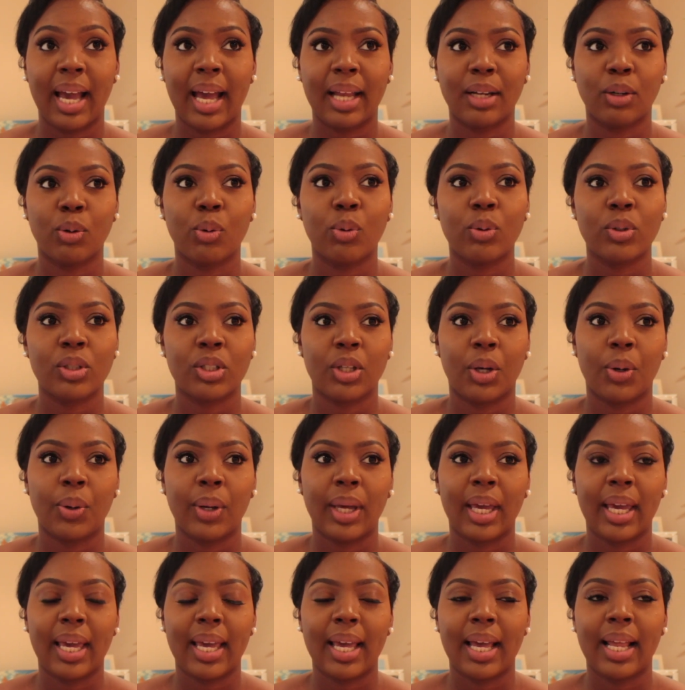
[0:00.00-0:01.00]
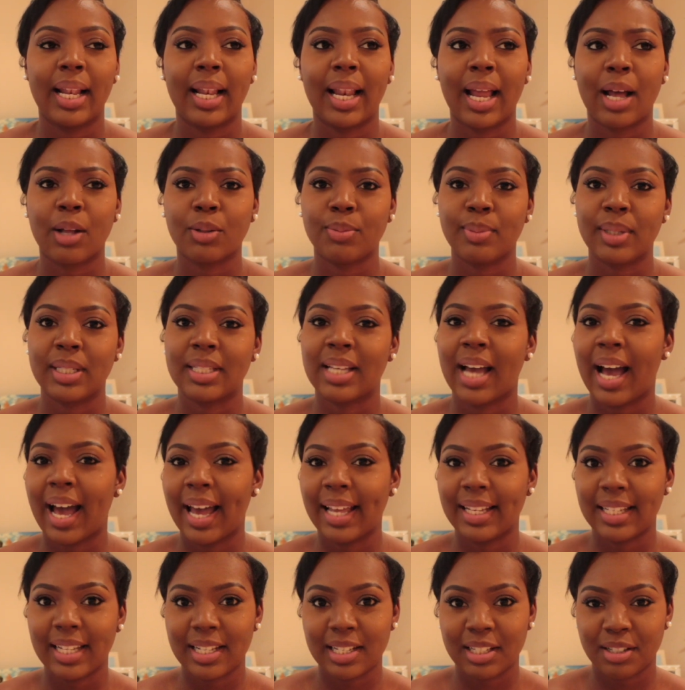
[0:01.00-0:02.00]
And also it allowed me to
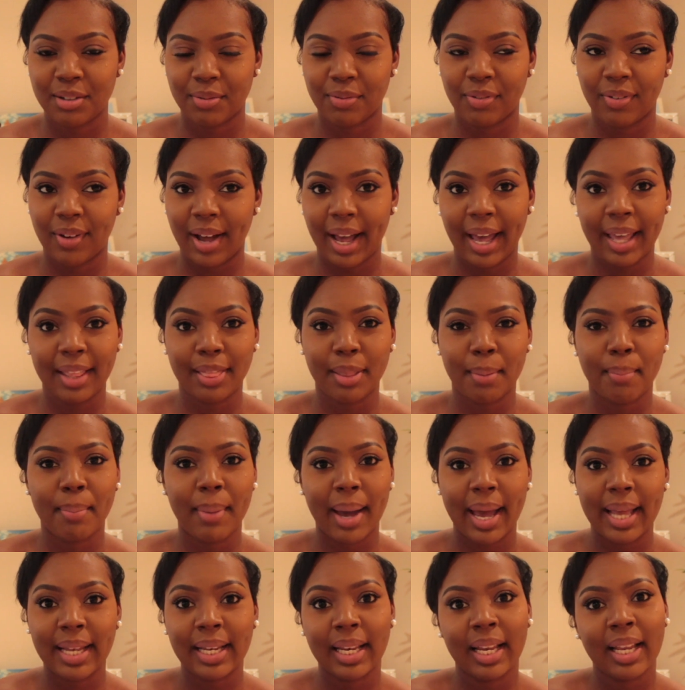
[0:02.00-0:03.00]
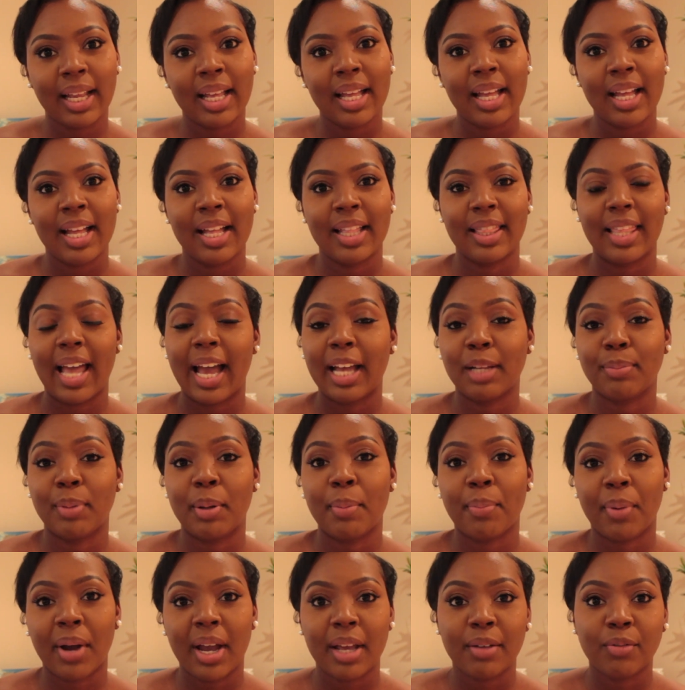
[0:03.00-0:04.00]
identify the man that I'd
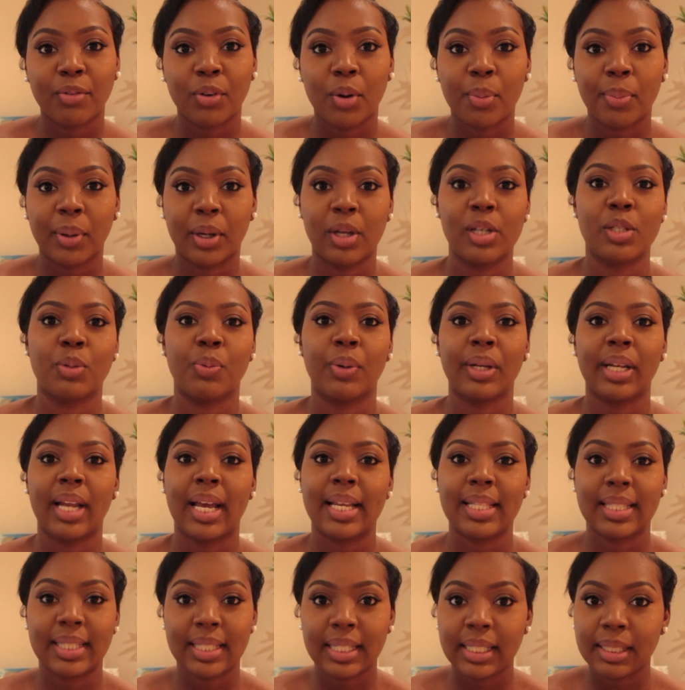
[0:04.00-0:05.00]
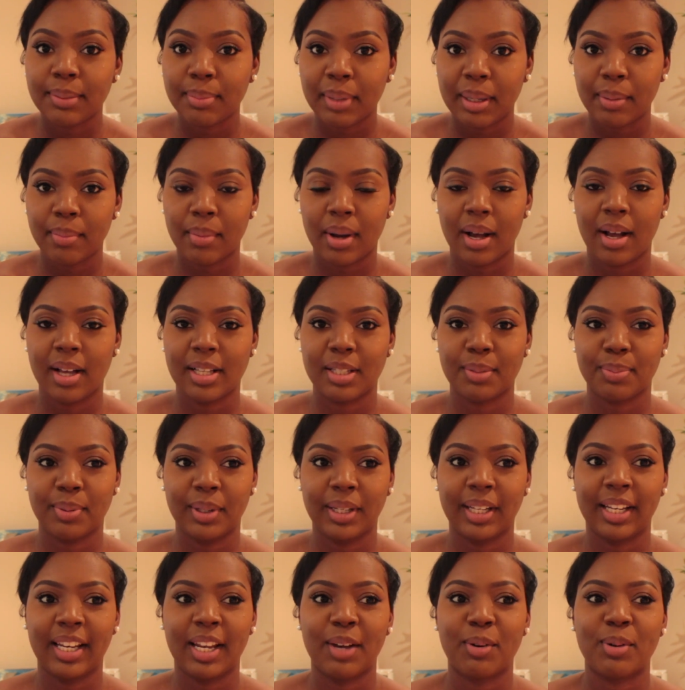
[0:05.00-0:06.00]
been praying for, because when I did meet my
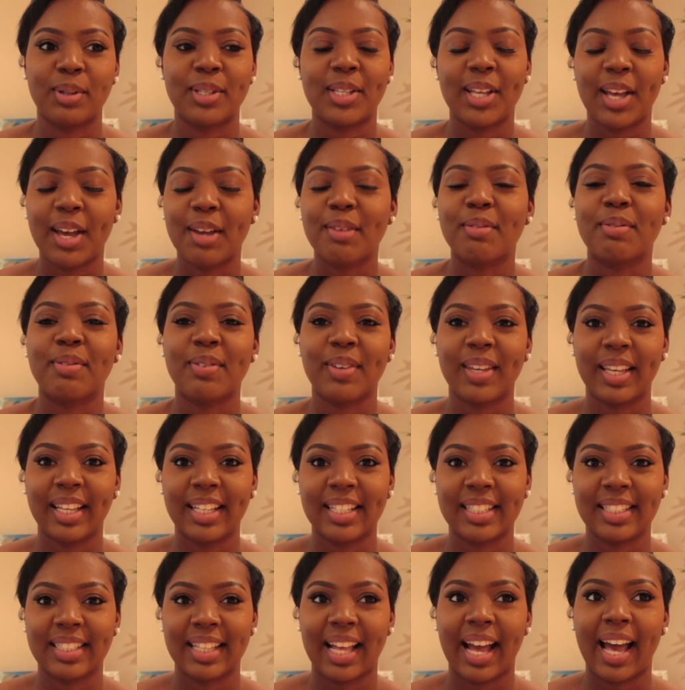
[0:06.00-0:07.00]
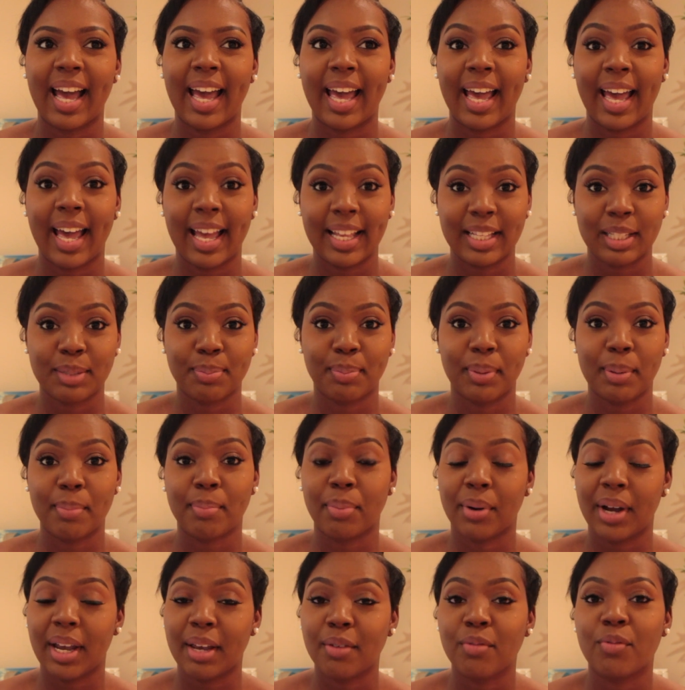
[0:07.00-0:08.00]
husband, there were certain things that I had
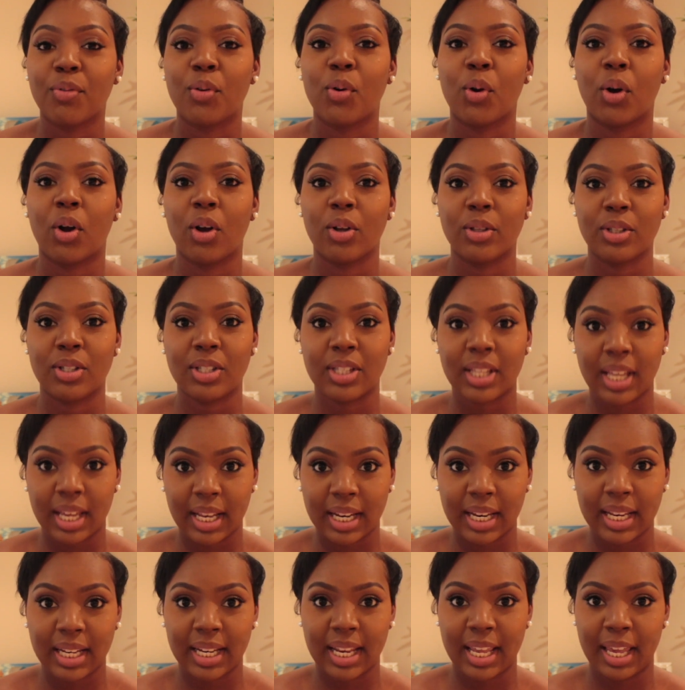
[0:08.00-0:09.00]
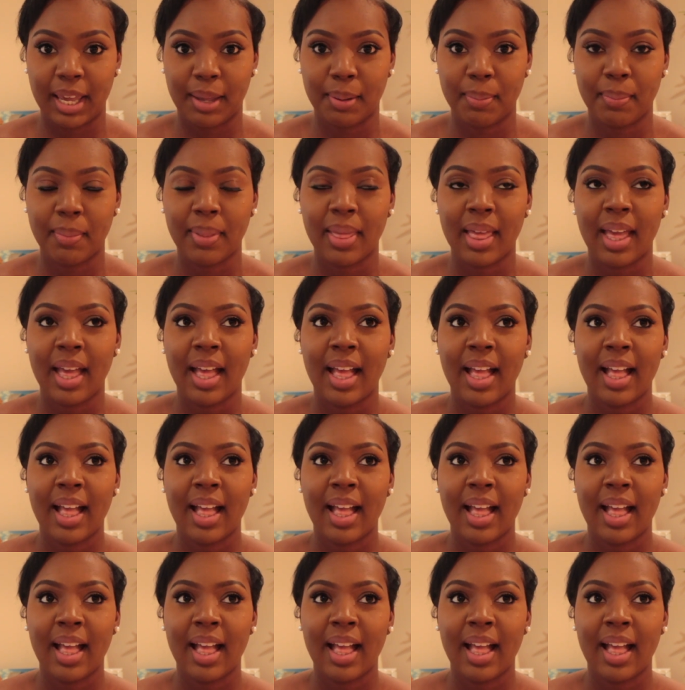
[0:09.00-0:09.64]
been praying for concerning him